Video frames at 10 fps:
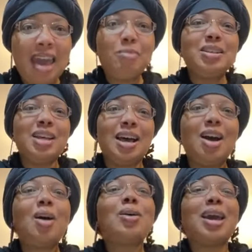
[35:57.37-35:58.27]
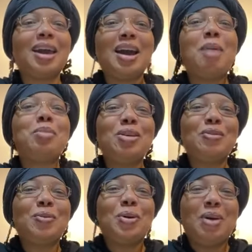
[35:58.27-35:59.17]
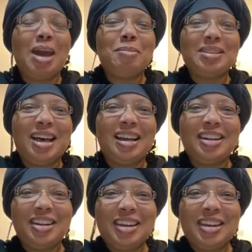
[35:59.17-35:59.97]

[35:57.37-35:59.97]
Amazon. Okay, I'm gonna look for it on Amazon